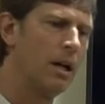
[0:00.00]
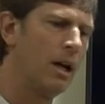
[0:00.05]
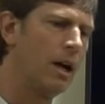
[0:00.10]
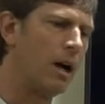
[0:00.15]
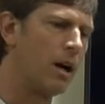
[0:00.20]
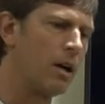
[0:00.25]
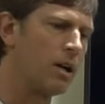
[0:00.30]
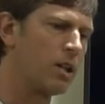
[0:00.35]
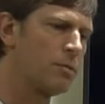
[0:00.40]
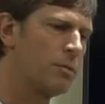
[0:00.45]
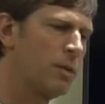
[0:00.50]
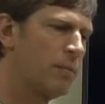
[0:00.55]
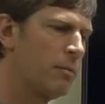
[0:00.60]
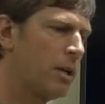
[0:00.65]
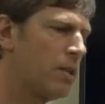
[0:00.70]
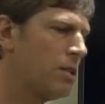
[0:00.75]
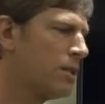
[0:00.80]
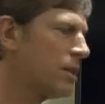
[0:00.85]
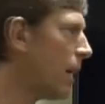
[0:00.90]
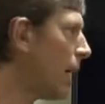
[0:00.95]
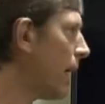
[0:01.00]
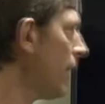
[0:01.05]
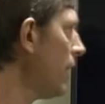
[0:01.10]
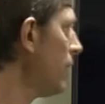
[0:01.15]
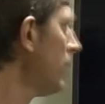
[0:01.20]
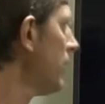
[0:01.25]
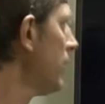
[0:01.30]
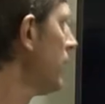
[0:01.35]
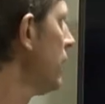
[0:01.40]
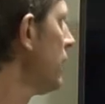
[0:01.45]
Our experimental site
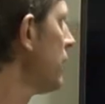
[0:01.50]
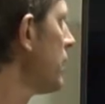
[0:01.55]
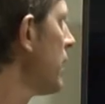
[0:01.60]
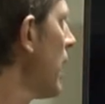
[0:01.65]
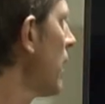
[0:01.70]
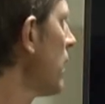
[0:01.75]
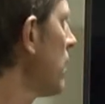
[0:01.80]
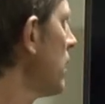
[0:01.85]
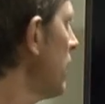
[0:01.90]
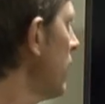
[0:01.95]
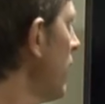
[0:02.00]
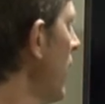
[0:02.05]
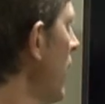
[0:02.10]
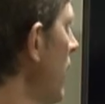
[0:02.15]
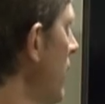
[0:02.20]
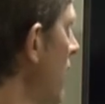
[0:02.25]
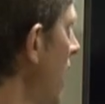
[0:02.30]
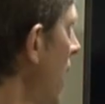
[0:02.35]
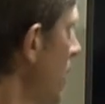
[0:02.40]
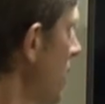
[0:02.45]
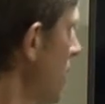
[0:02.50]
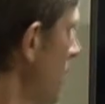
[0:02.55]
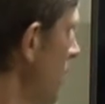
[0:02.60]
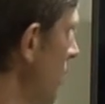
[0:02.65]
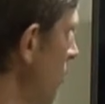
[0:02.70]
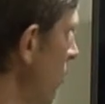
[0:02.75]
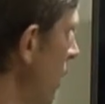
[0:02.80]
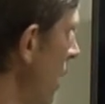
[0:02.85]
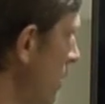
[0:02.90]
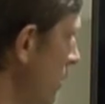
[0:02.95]
was actually right next to
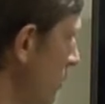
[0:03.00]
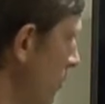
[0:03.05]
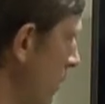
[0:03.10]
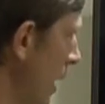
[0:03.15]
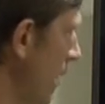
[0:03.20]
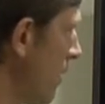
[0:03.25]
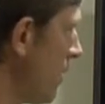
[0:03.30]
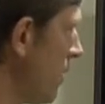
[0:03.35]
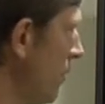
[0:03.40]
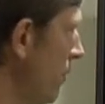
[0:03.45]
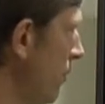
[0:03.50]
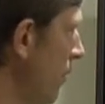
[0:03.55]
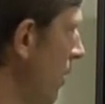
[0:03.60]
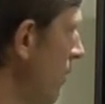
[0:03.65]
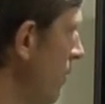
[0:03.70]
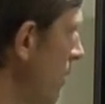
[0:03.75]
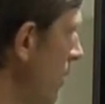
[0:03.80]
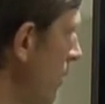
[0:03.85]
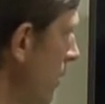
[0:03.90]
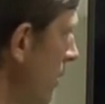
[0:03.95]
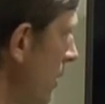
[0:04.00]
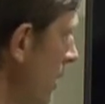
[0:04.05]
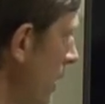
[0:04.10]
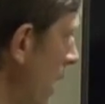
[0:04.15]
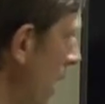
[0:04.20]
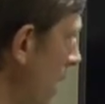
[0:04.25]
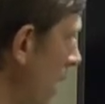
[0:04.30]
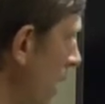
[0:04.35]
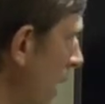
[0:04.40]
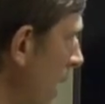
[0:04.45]
the west branch of the Floyd River,
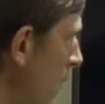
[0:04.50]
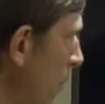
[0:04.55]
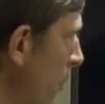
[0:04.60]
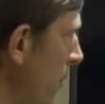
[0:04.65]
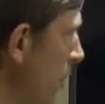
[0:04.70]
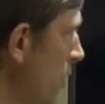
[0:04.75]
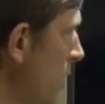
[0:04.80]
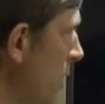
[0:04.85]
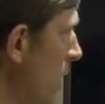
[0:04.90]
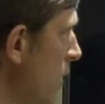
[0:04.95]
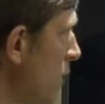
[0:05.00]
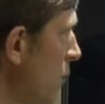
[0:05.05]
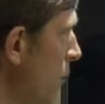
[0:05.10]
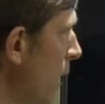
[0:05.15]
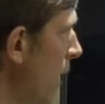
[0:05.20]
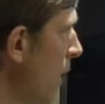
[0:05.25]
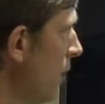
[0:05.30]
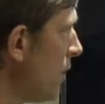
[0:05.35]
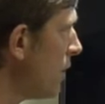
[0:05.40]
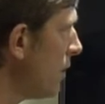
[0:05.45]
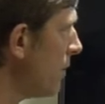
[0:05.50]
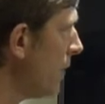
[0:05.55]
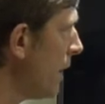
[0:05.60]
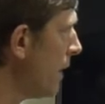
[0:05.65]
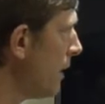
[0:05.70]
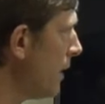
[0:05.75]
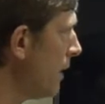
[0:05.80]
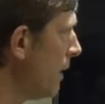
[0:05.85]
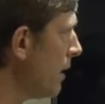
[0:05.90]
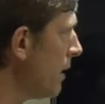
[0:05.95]
and a couple of the city's wells are
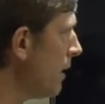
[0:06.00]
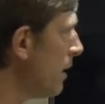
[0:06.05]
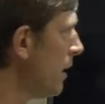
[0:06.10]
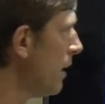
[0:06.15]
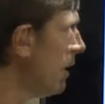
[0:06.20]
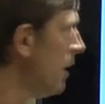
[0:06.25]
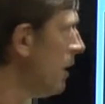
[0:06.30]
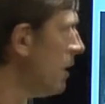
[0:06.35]
right here.